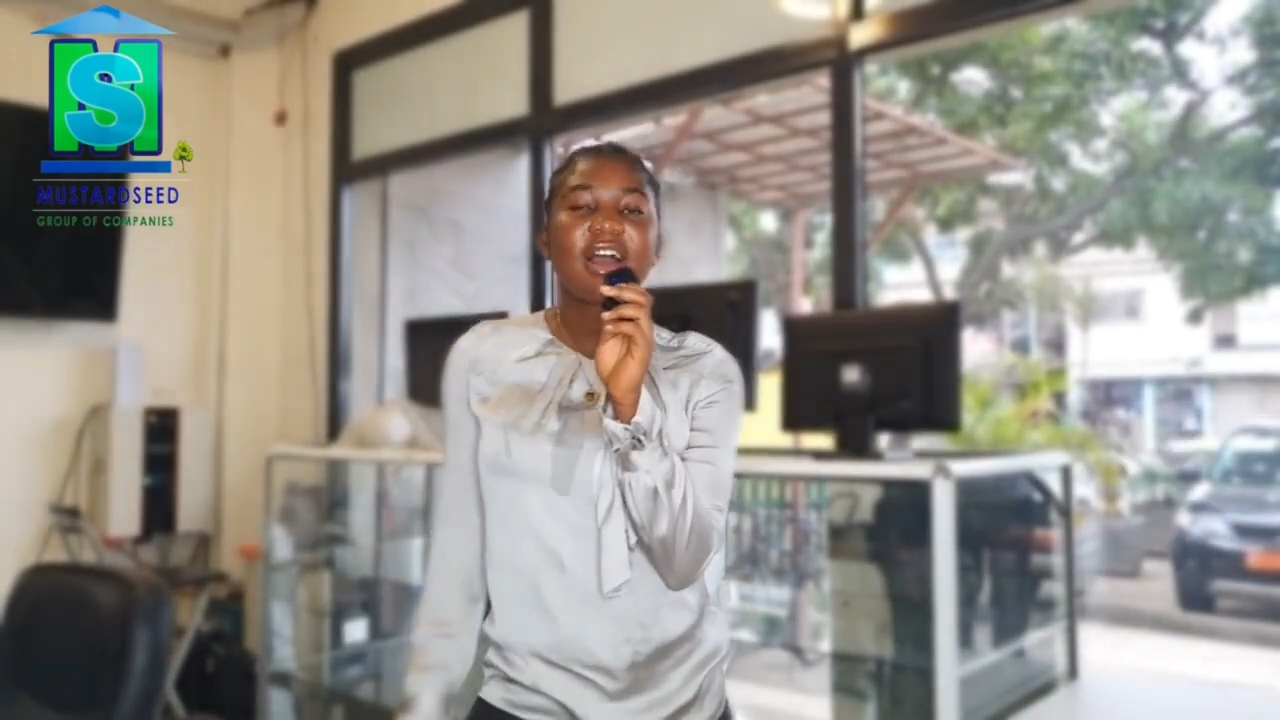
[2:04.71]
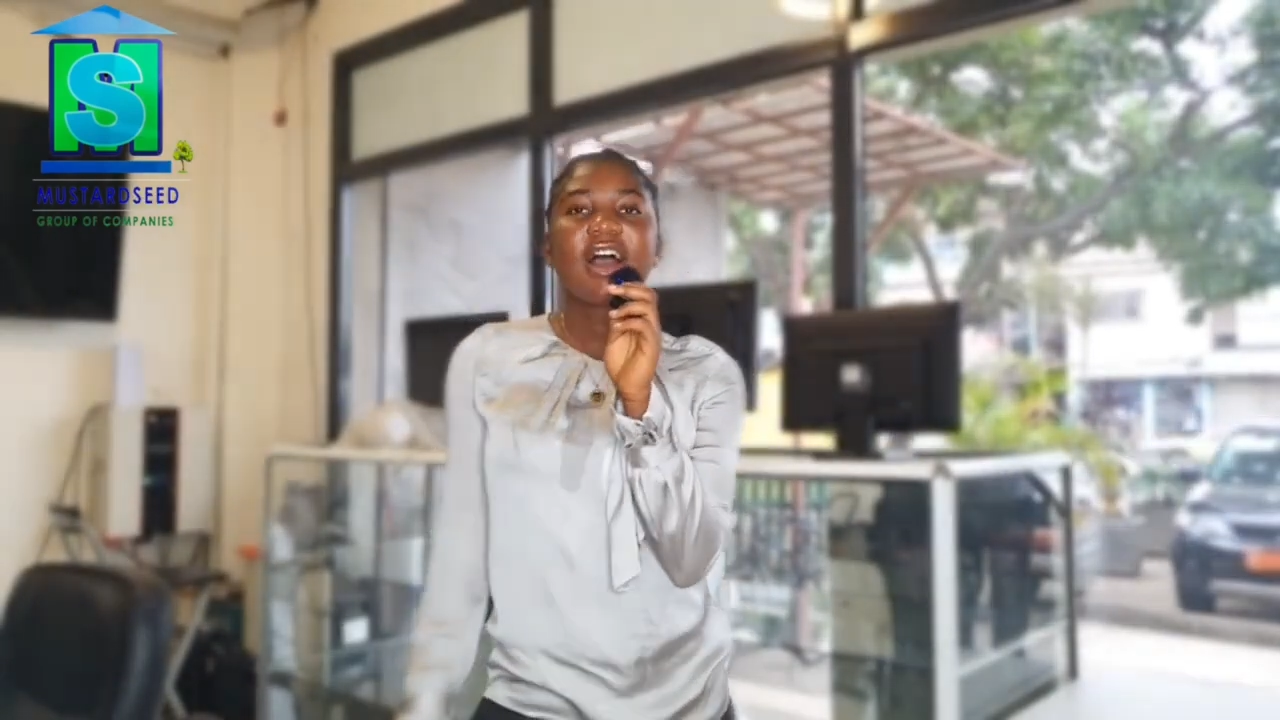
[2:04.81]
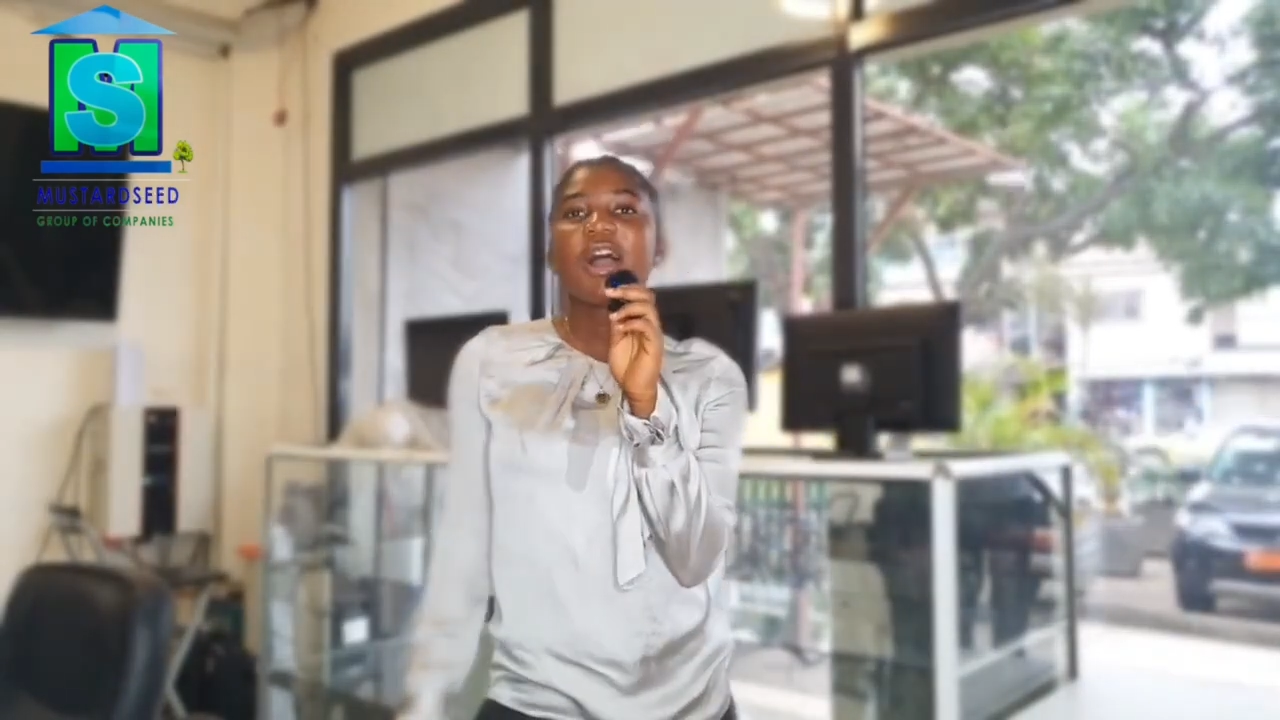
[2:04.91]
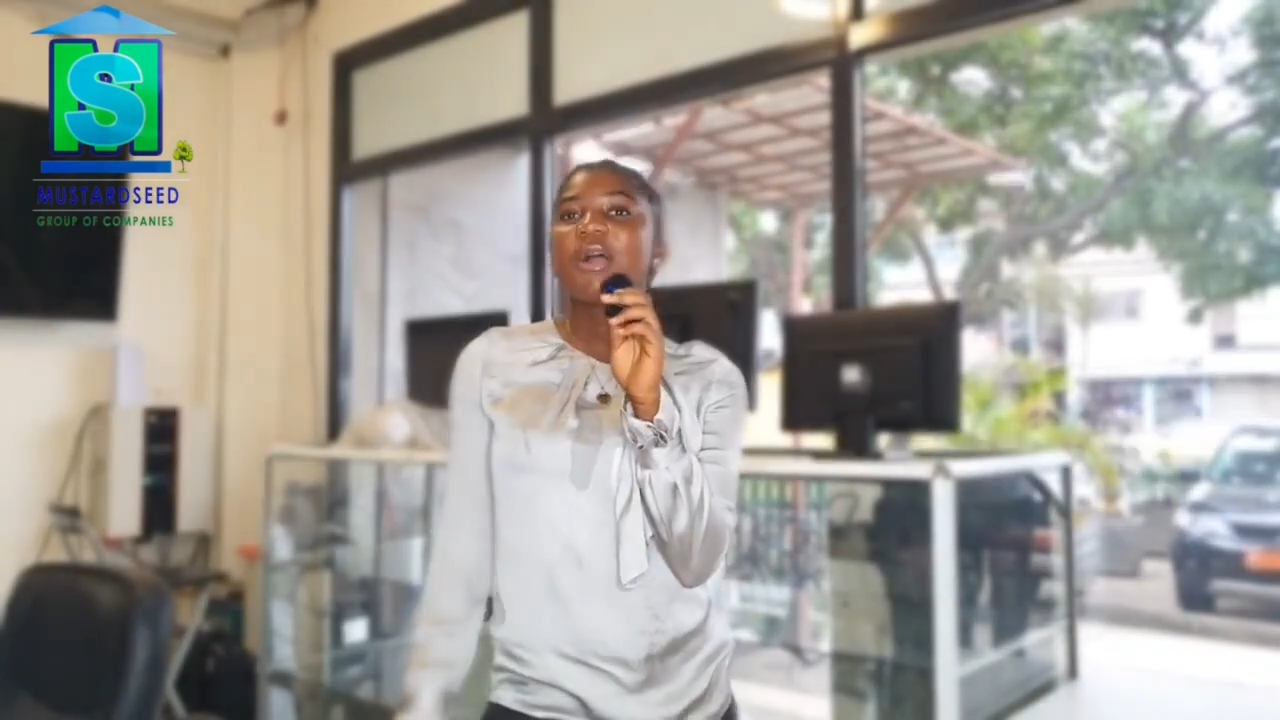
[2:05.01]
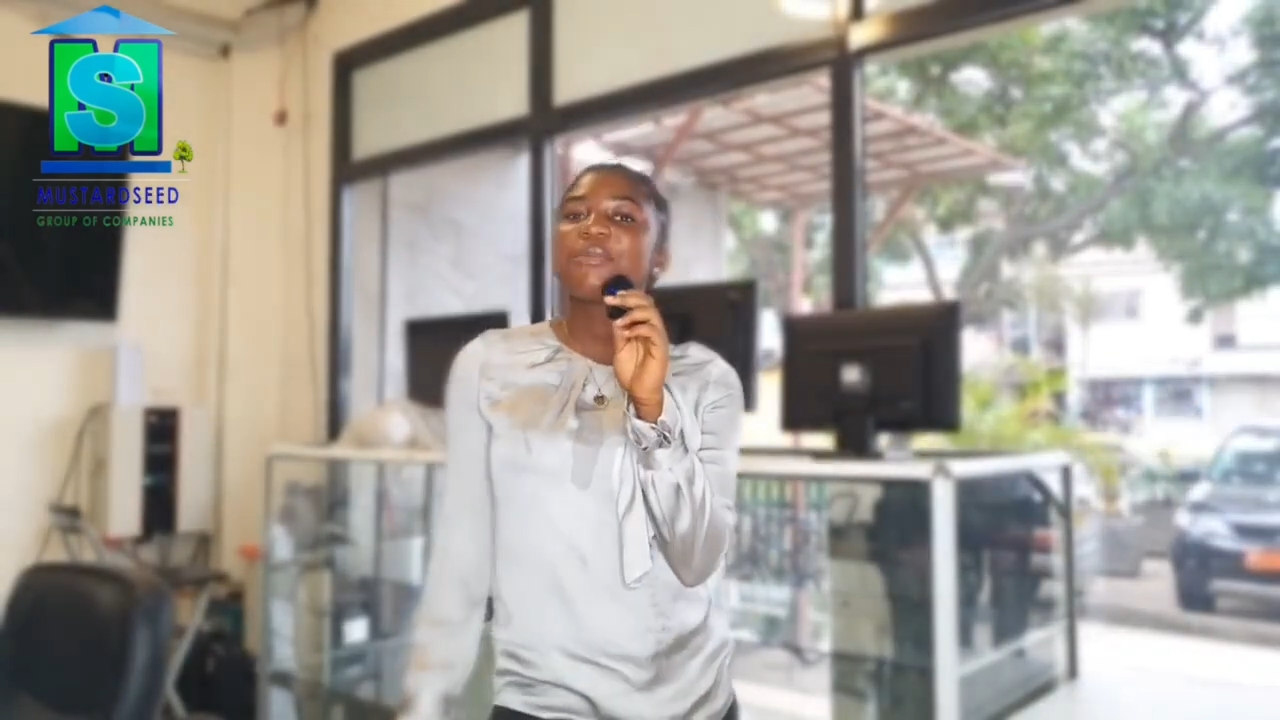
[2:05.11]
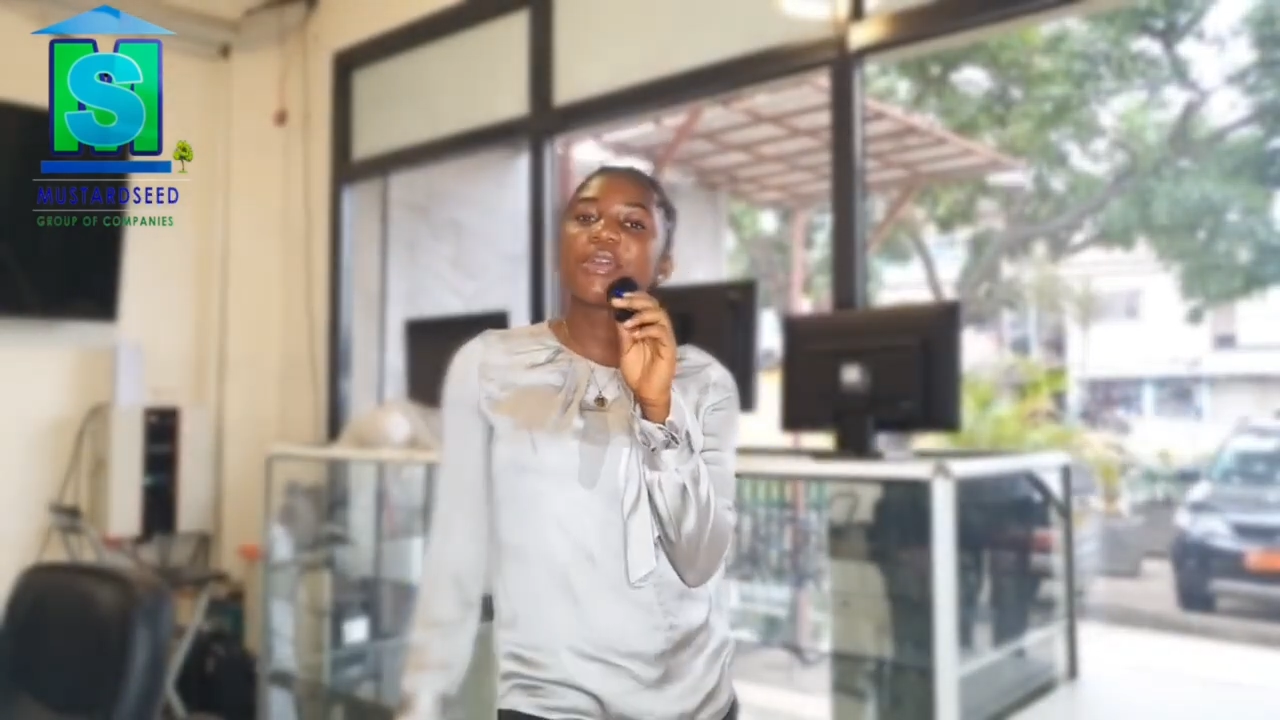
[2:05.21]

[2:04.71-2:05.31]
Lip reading: Happy